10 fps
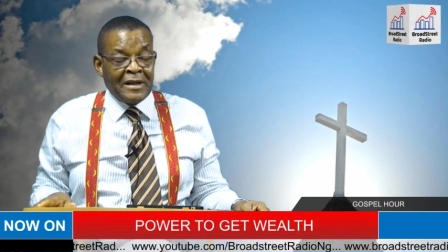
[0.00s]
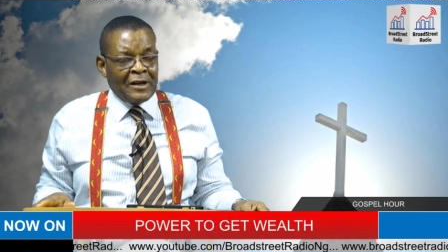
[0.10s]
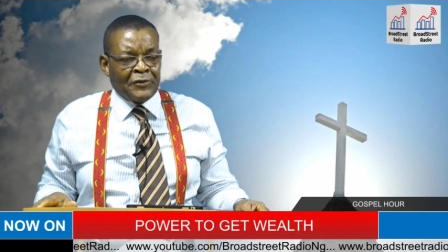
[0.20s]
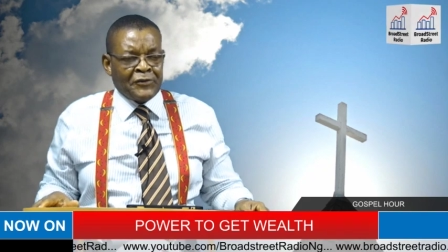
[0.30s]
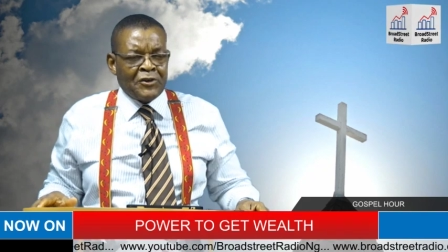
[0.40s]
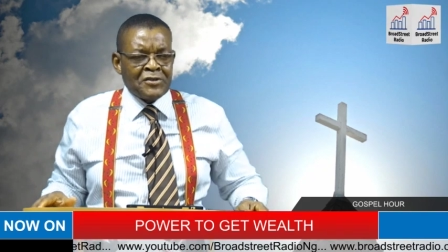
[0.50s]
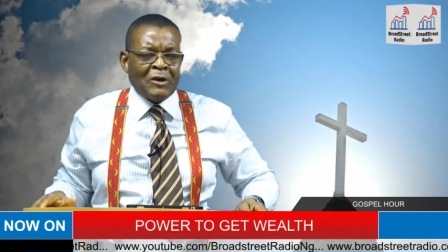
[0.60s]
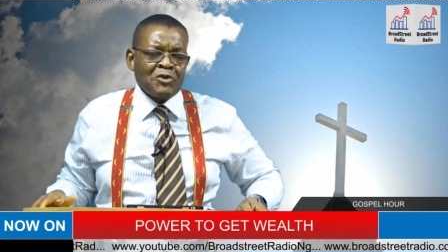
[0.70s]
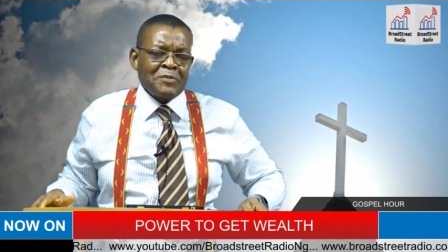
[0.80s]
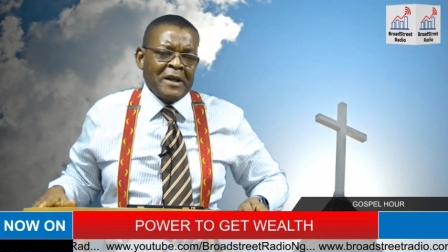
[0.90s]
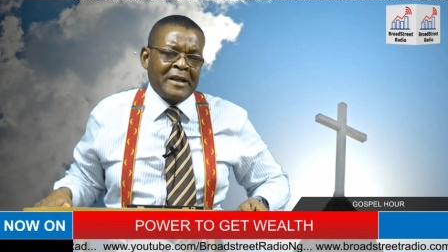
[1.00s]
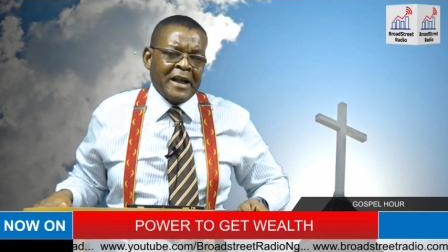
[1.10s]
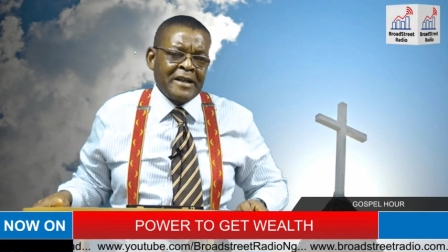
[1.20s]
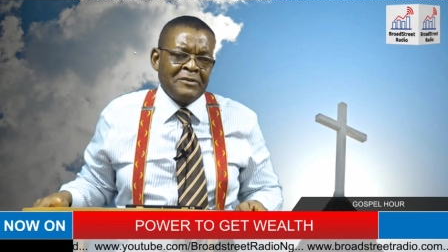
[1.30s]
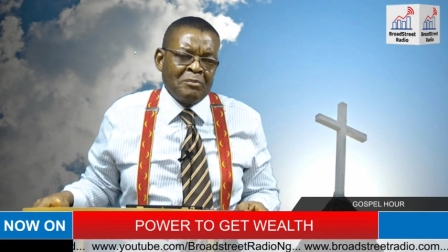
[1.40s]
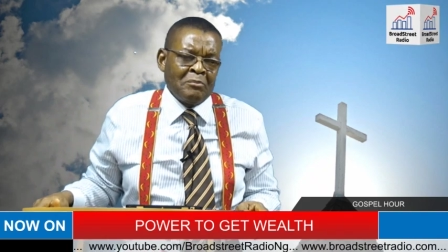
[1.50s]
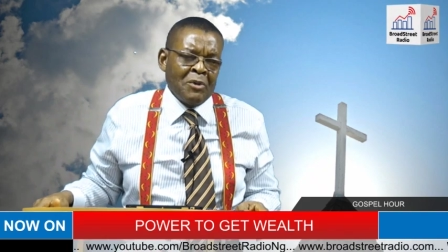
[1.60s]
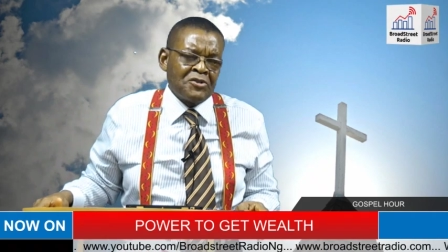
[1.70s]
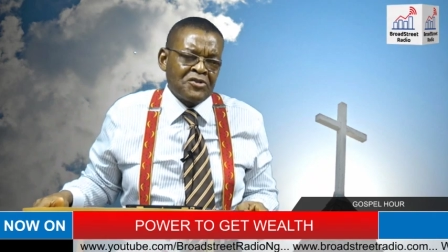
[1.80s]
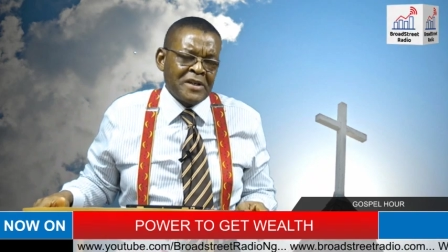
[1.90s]
And of course, the husband died
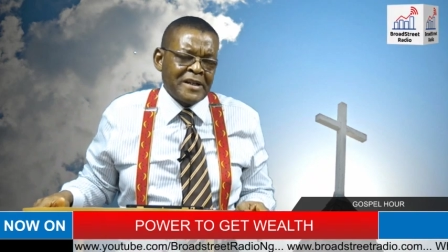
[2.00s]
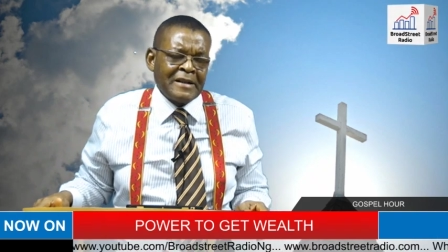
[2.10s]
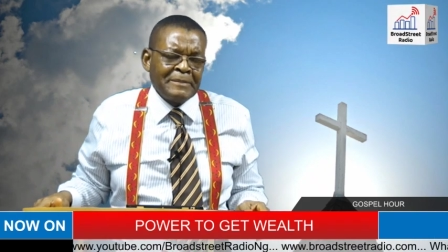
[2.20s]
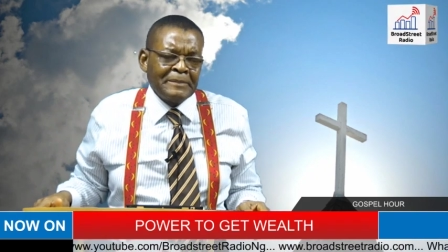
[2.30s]
months later.